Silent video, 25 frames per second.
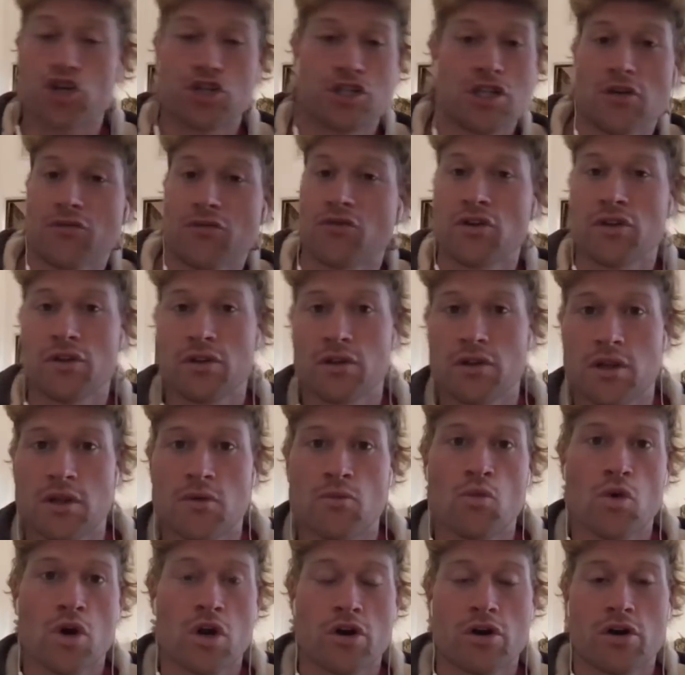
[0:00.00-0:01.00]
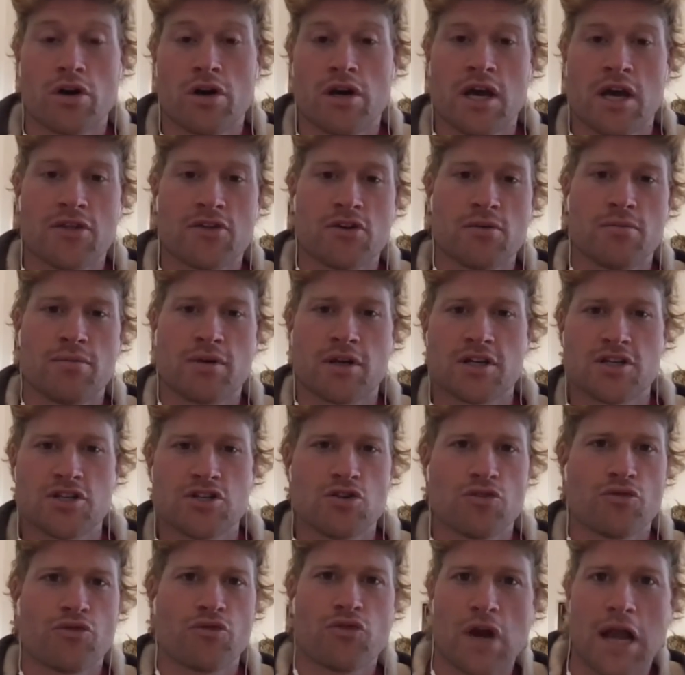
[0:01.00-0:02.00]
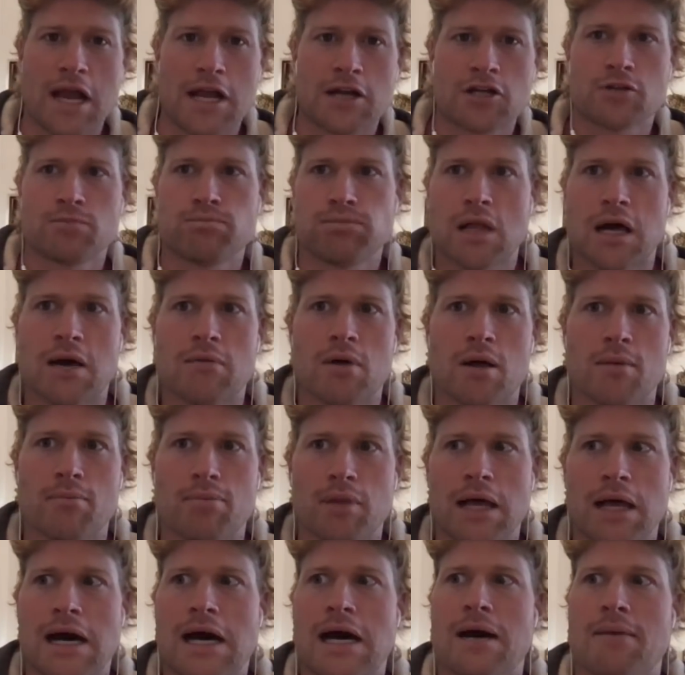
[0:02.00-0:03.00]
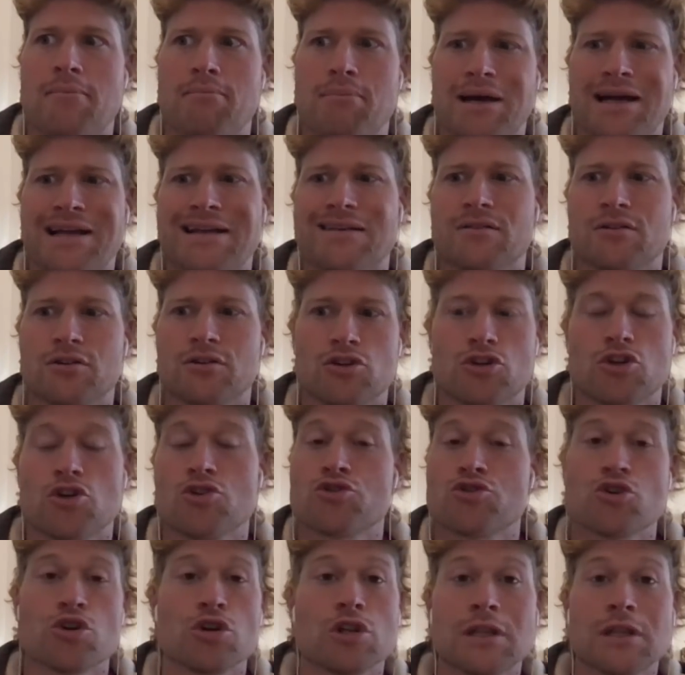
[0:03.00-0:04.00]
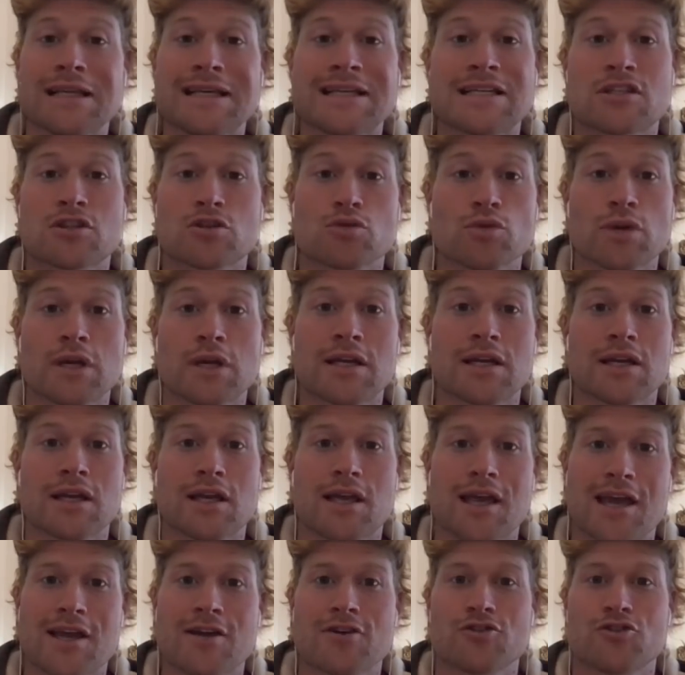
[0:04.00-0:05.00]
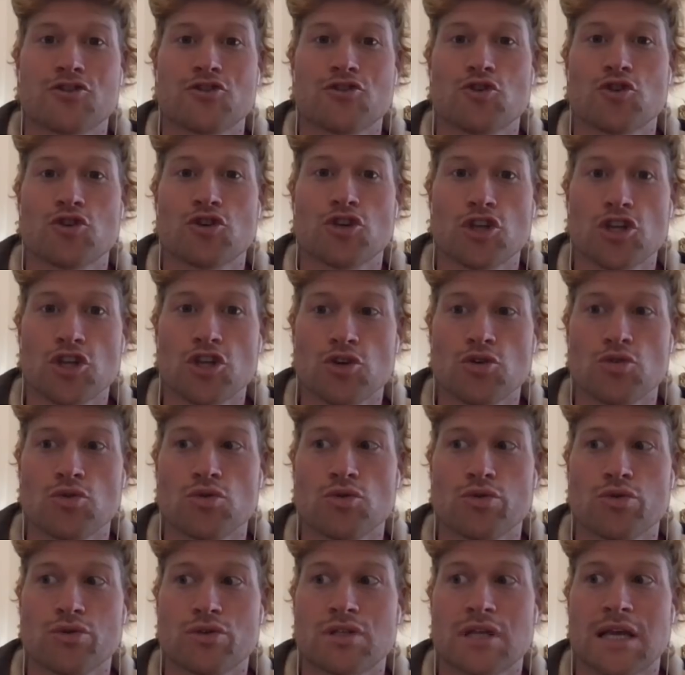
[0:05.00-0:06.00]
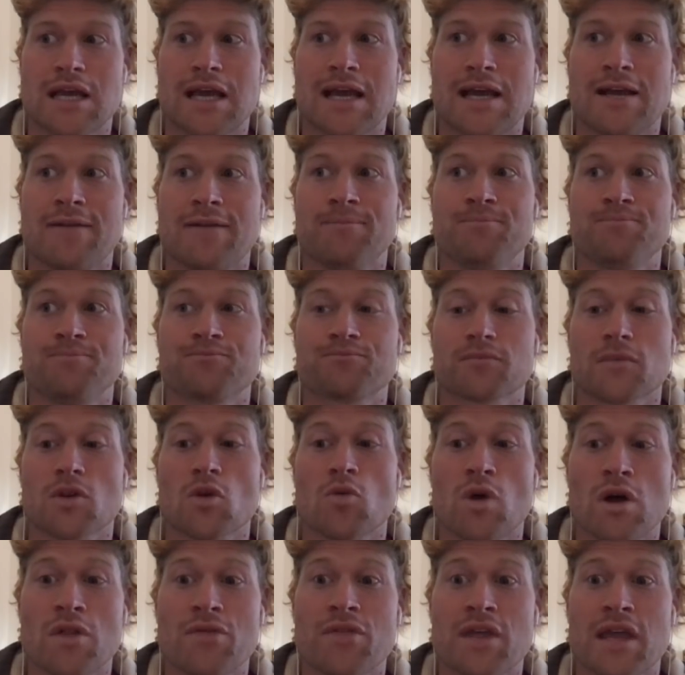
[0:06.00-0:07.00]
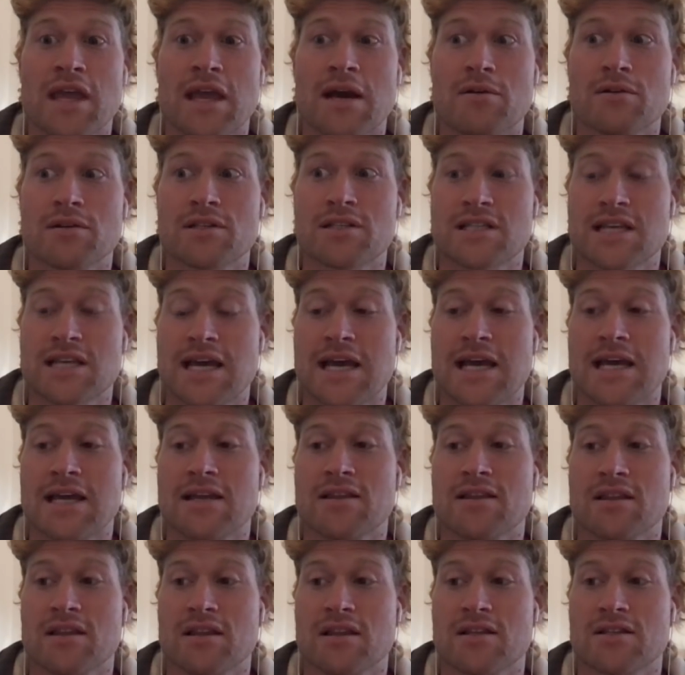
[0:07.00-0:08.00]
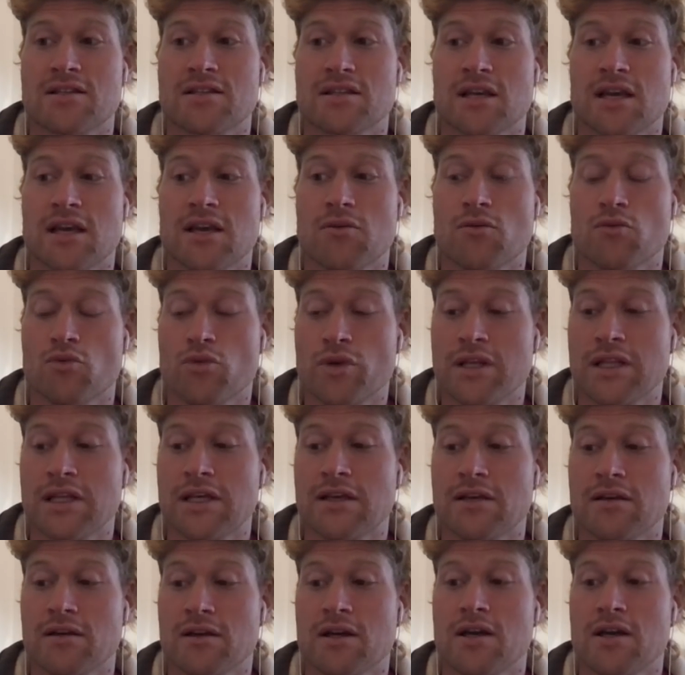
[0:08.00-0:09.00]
different than one or another because you're fresh, blah, blah, blah. But those are at least three indicators you can use. And one thing I would say, it's like really